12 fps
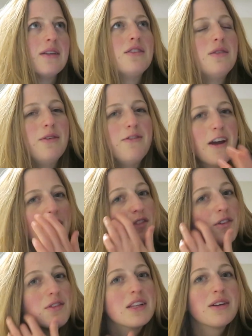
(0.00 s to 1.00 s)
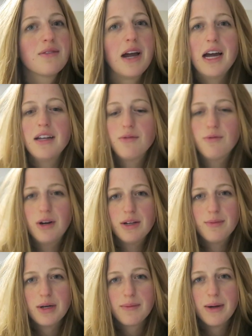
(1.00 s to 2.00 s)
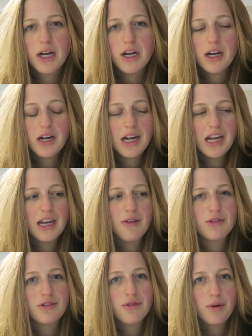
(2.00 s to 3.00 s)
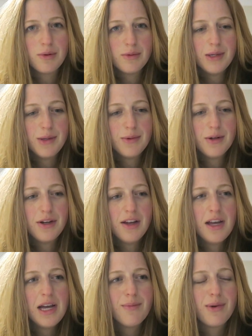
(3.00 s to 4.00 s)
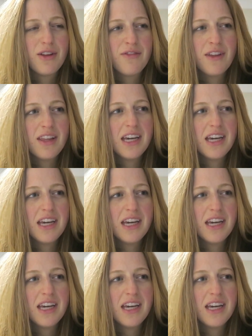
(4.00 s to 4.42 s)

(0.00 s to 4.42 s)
To be fair, I've only read one book by her and it was Normal People, but I feel